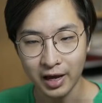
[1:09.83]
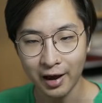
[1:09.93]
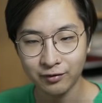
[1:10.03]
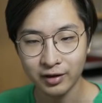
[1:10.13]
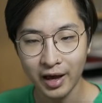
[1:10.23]

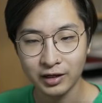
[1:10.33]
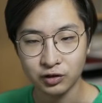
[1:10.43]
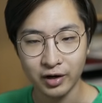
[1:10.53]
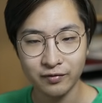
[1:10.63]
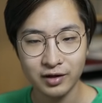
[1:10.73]
After that,
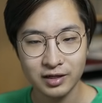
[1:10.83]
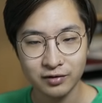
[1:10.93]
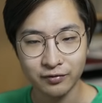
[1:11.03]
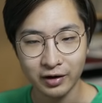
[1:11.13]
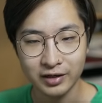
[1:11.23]
Draven is a
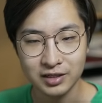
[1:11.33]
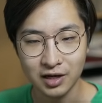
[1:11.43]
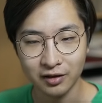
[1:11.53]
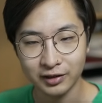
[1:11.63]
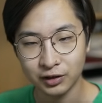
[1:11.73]
very
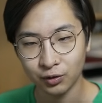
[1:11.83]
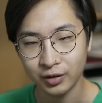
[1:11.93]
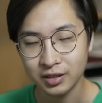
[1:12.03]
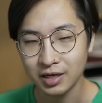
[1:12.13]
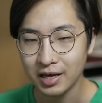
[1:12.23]
solid
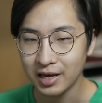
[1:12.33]
choice.